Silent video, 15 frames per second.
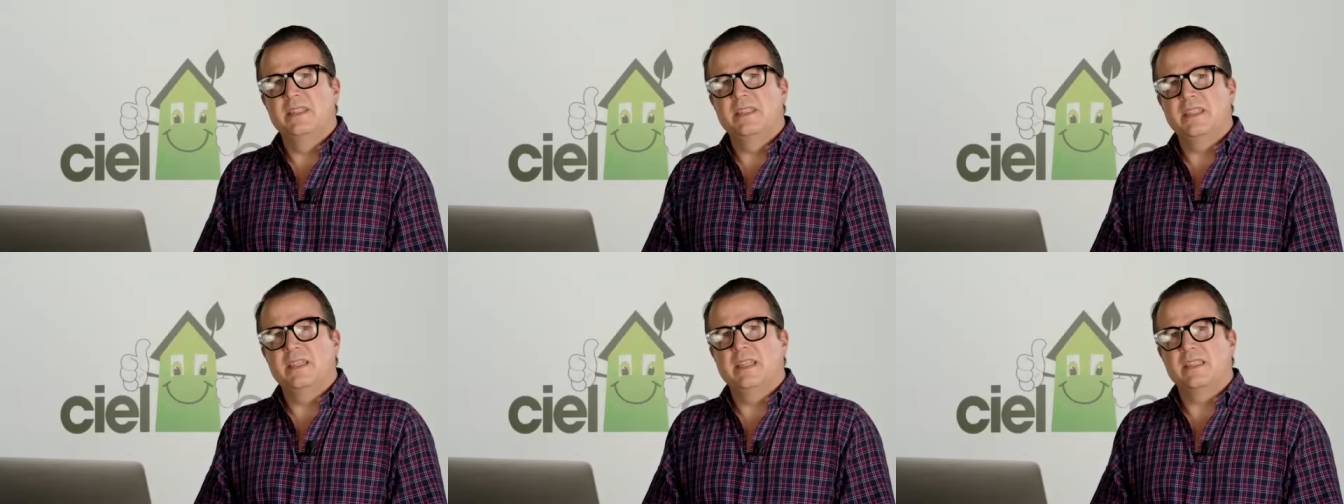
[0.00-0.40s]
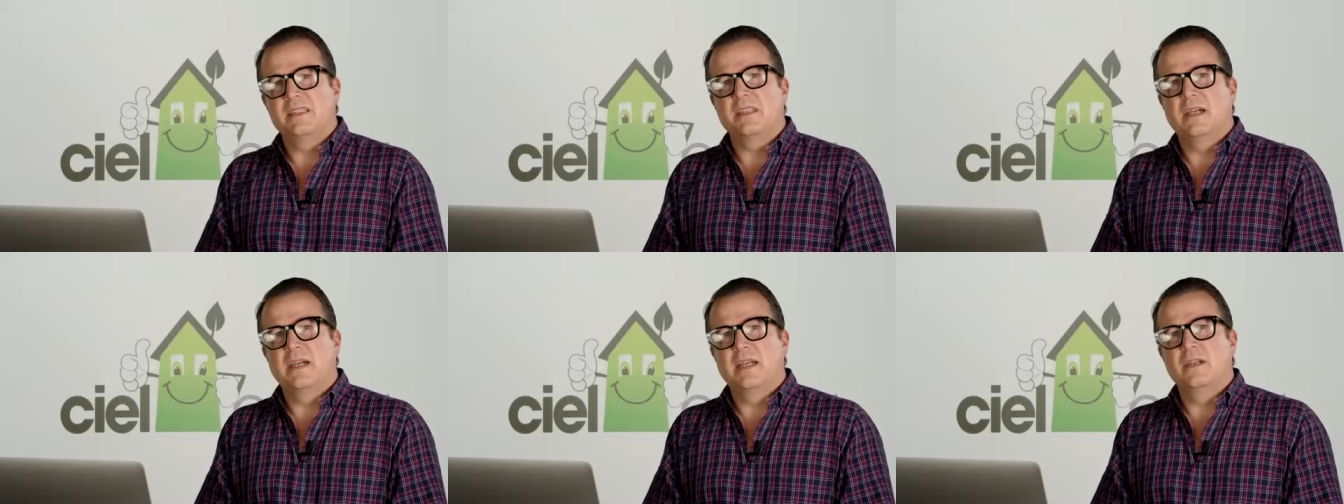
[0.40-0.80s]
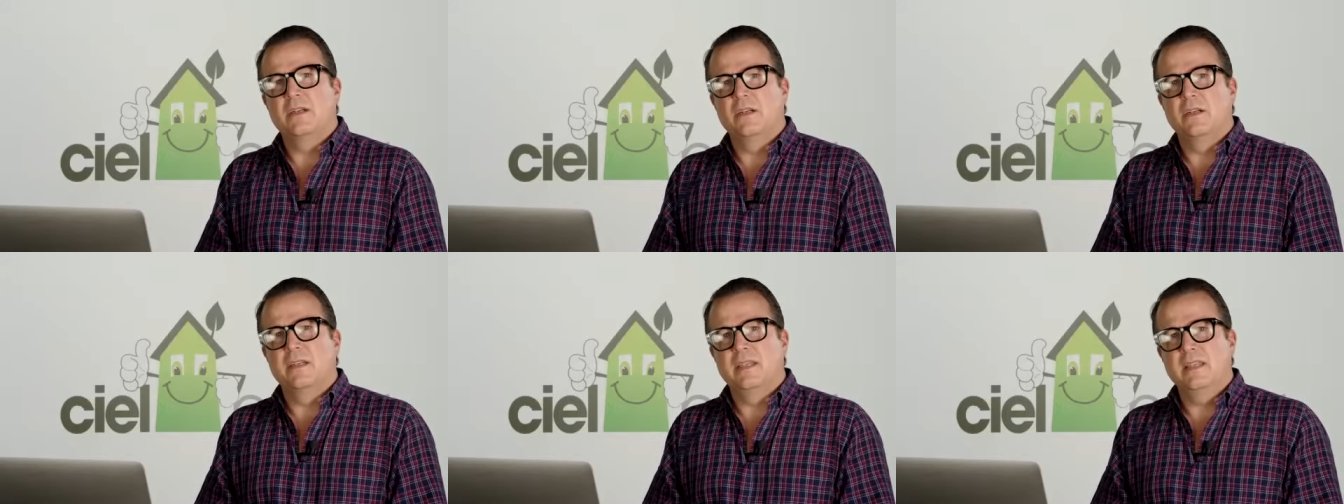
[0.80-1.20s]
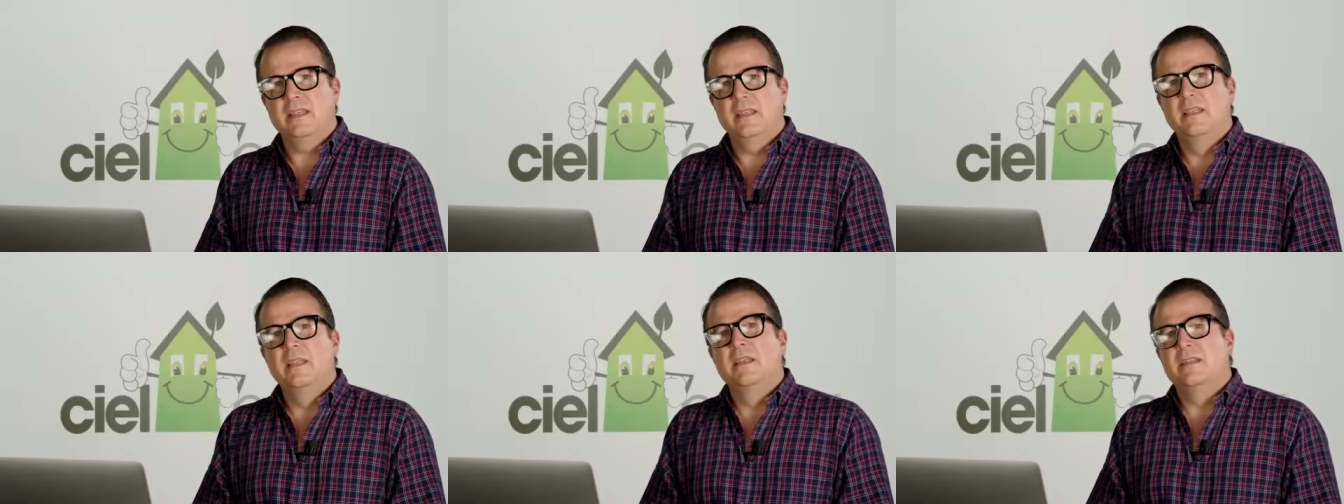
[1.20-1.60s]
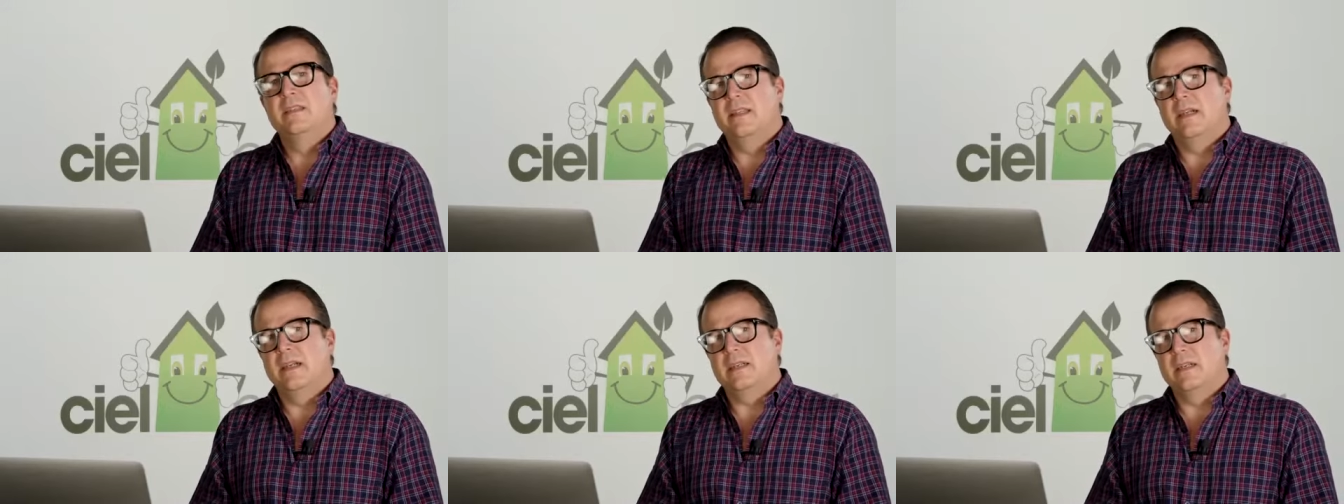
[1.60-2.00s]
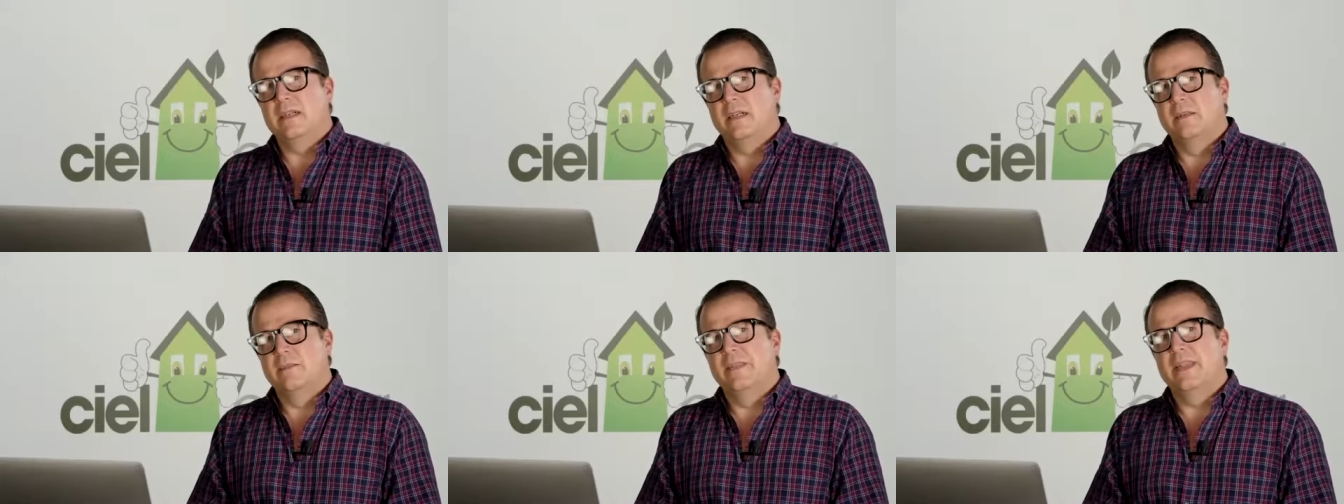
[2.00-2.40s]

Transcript: D-S-I-R-E.com,